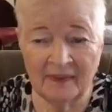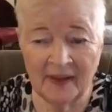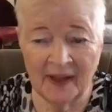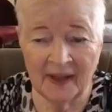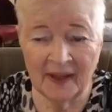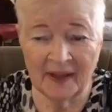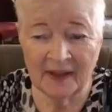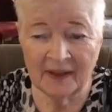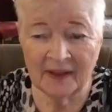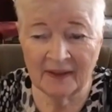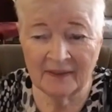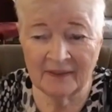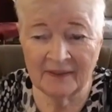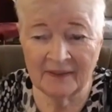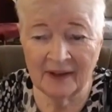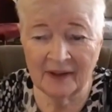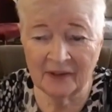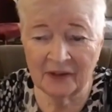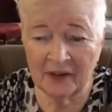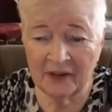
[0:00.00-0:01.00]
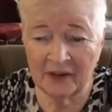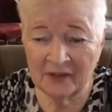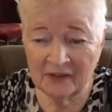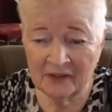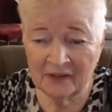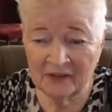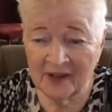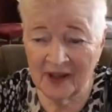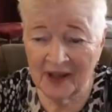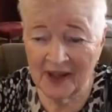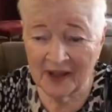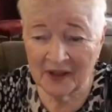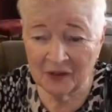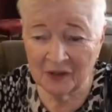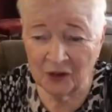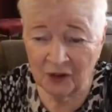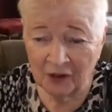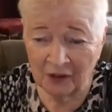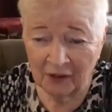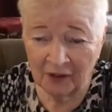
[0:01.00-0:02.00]
that doesn't
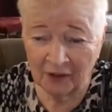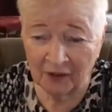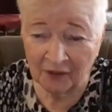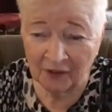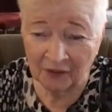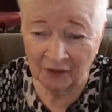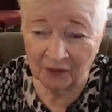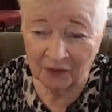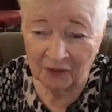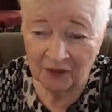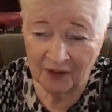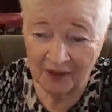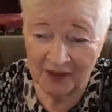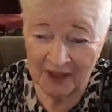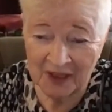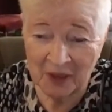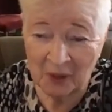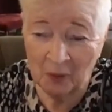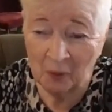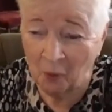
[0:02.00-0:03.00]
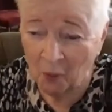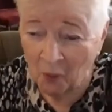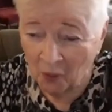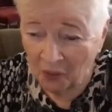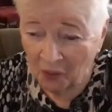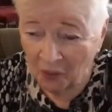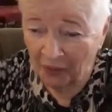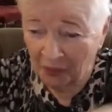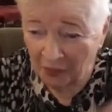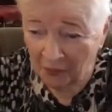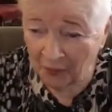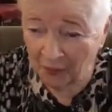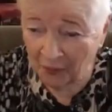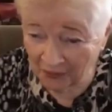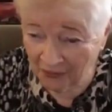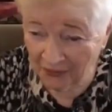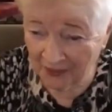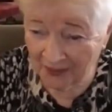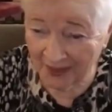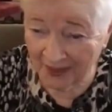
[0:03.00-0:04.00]
take turns. You know, all the
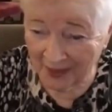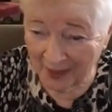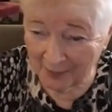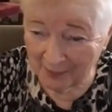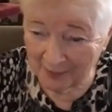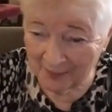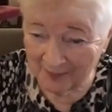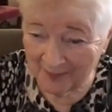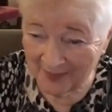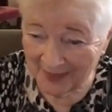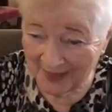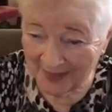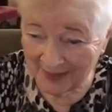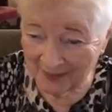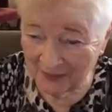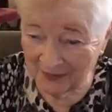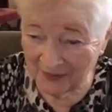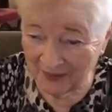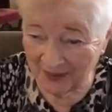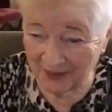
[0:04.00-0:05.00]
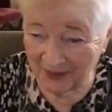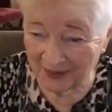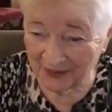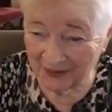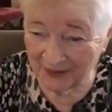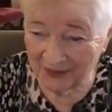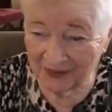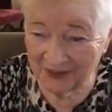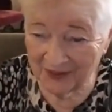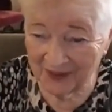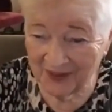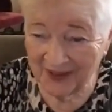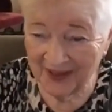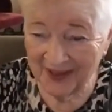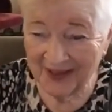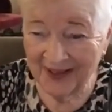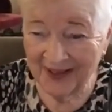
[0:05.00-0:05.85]
thoughts come at first